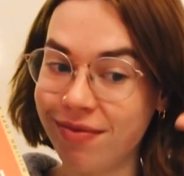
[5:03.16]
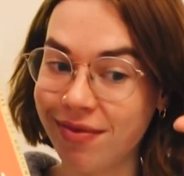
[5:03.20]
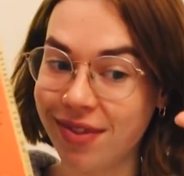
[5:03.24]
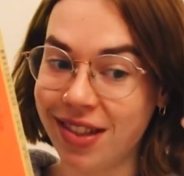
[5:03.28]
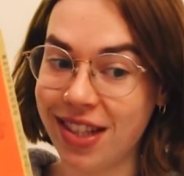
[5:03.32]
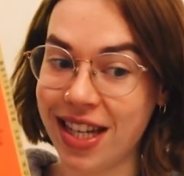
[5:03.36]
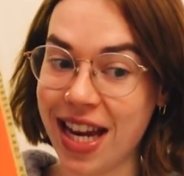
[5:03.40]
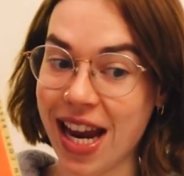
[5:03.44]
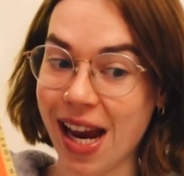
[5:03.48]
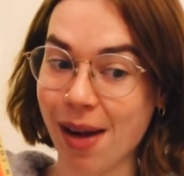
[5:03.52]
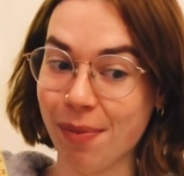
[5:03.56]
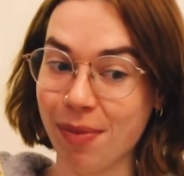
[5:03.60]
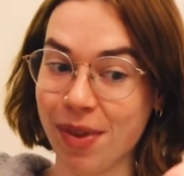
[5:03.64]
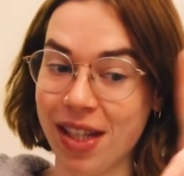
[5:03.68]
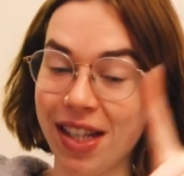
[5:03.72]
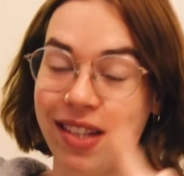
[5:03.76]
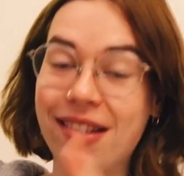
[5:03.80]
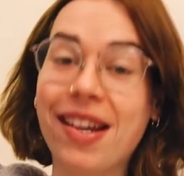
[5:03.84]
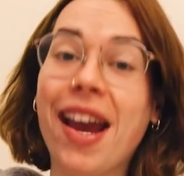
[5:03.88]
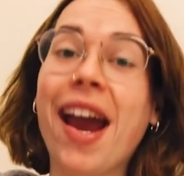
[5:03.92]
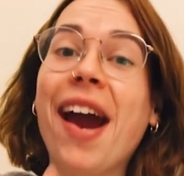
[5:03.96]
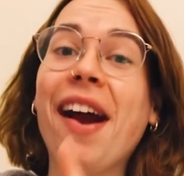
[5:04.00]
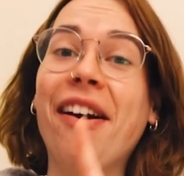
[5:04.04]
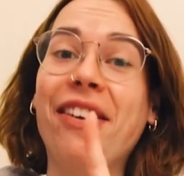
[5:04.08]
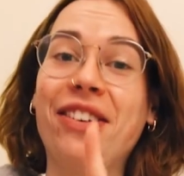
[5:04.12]
damn, these
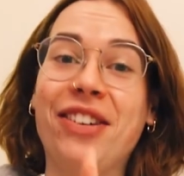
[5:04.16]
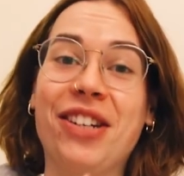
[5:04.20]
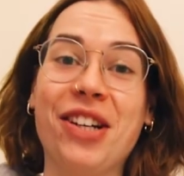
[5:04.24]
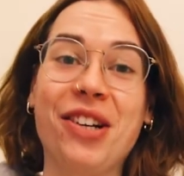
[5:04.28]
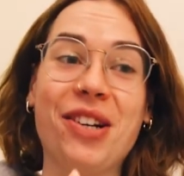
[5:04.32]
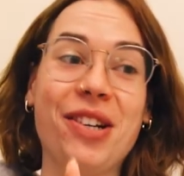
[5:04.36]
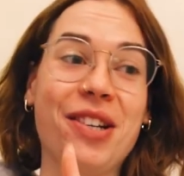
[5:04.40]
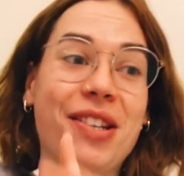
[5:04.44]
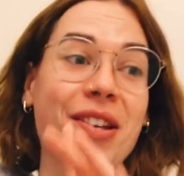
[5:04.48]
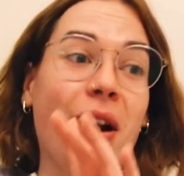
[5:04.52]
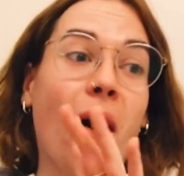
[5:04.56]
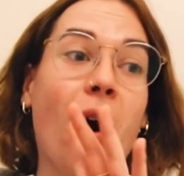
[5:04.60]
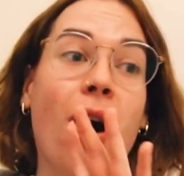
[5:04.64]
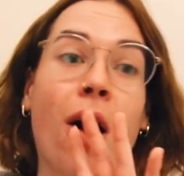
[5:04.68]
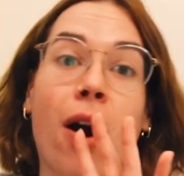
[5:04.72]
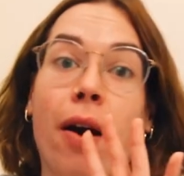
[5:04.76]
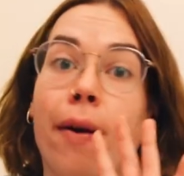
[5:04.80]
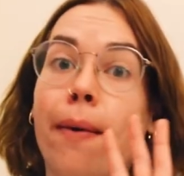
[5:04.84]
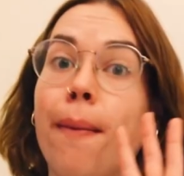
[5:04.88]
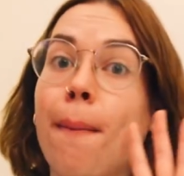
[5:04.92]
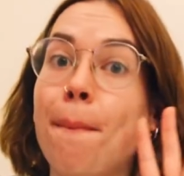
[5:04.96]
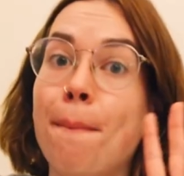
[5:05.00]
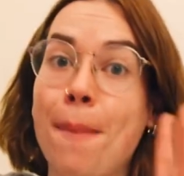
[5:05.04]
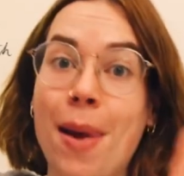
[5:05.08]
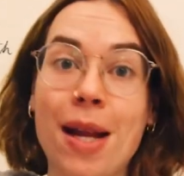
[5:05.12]
characters
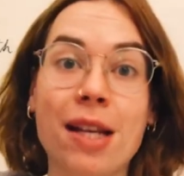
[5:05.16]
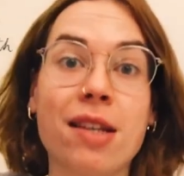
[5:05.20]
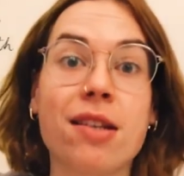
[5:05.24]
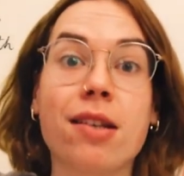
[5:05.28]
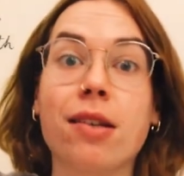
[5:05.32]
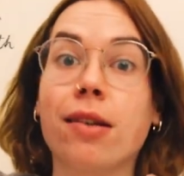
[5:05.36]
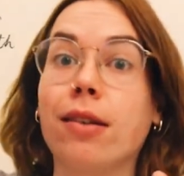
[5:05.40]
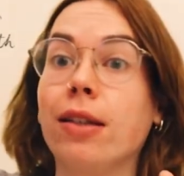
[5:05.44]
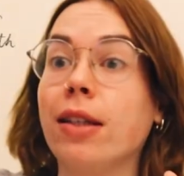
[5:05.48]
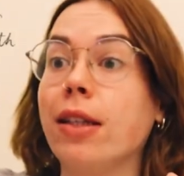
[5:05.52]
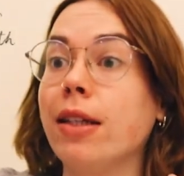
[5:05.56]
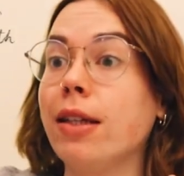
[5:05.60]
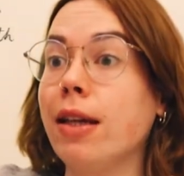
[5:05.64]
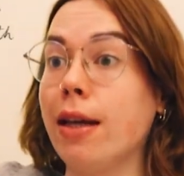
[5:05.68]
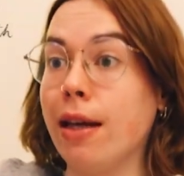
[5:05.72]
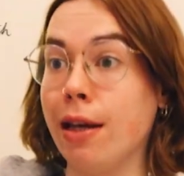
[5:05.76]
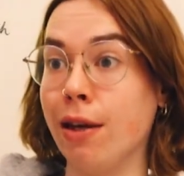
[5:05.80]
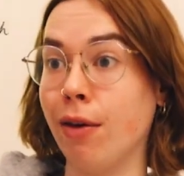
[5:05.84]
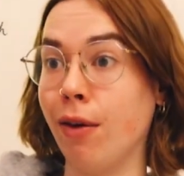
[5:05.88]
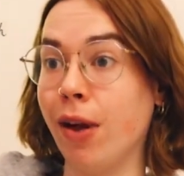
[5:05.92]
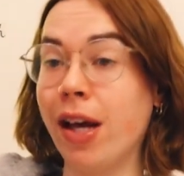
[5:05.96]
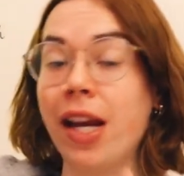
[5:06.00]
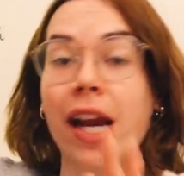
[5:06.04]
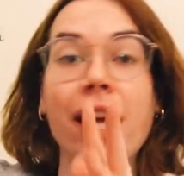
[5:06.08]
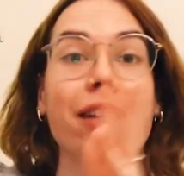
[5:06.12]
are mentally
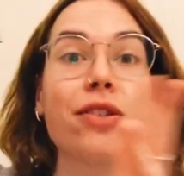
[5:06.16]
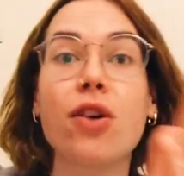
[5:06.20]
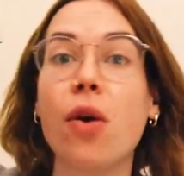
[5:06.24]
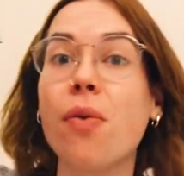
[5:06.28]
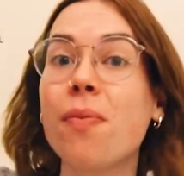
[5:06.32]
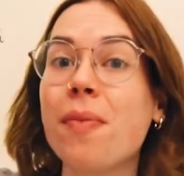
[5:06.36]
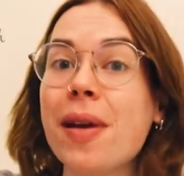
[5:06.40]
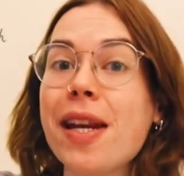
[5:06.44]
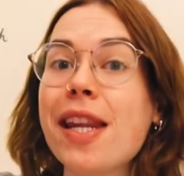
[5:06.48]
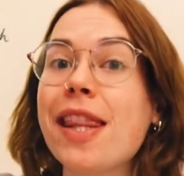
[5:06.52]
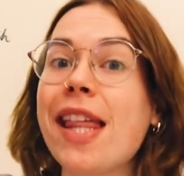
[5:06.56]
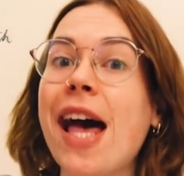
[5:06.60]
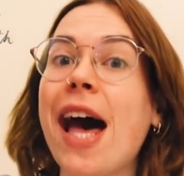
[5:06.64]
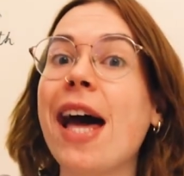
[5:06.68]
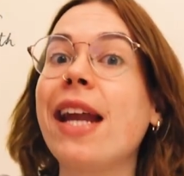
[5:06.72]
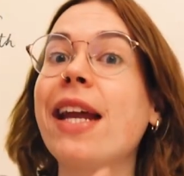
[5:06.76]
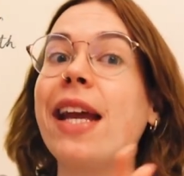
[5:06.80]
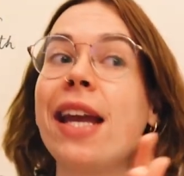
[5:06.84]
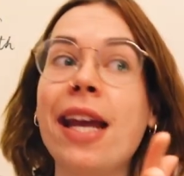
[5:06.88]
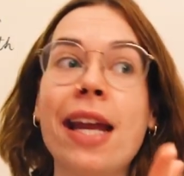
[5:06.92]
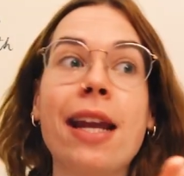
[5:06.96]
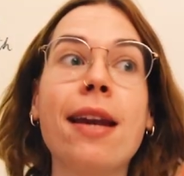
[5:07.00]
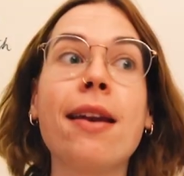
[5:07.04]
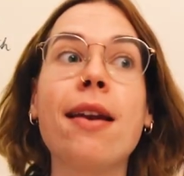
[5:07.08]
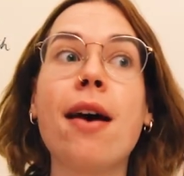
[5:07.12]
ill. And I don't mean that
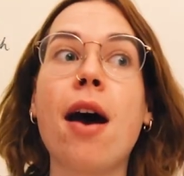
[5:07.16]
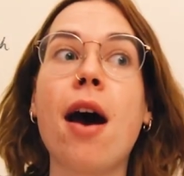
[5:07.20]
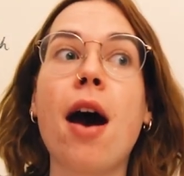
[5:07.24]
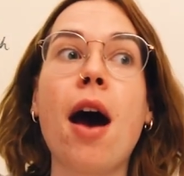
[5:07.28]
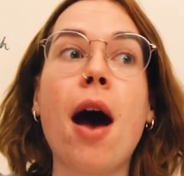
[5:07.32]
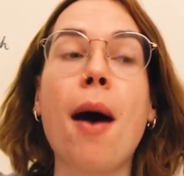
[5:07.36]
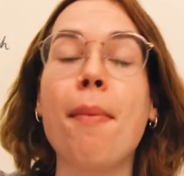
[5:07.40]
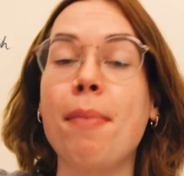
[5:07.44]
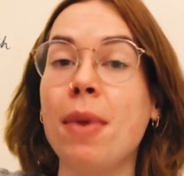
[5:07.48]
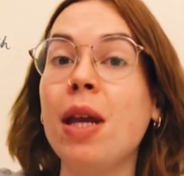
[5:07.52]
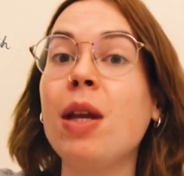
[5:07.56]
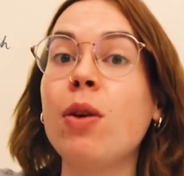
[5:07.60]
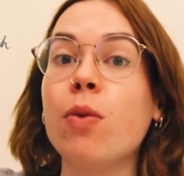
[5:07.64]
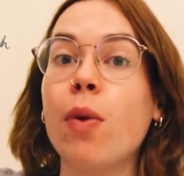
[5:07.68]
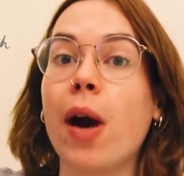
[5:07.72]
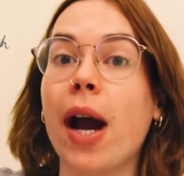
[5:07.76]
in a mean